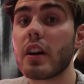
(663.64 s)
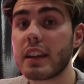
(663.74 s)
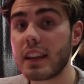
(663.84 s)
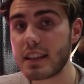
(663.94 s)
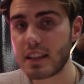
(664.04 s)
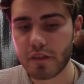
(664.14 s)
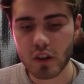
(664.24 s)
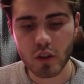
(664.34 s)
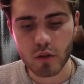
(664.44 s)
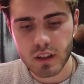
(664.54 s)
finding it
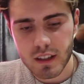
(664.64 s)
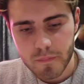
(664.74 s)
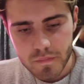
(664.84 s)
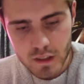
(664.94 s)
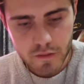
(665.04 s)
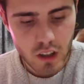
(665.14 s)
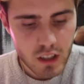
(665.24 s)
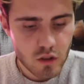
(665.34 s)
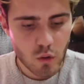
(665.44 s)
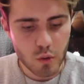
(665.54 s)
difficult to
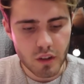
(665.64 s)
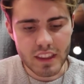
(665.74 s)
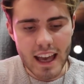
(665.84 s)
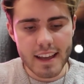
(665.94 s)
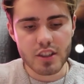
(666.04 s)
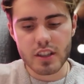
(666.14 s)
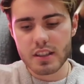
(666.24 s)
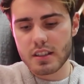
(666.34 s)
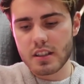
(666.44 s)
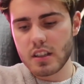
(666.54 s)
find all of the
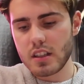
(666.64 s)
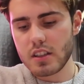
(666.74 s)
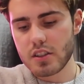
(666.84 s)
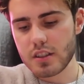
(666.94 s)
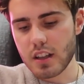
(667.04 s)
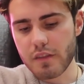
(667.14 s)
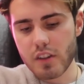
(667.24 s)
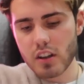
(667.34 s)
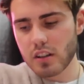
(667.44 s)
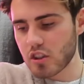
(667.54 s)
edges. She's done a
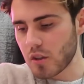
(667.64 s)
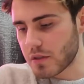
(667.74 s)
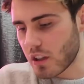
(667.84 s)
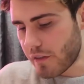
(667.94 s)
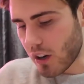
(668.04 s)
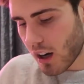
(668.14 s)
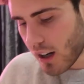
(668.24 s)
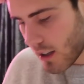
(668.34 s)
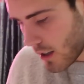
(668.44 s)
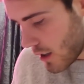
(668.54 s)
very good job so far.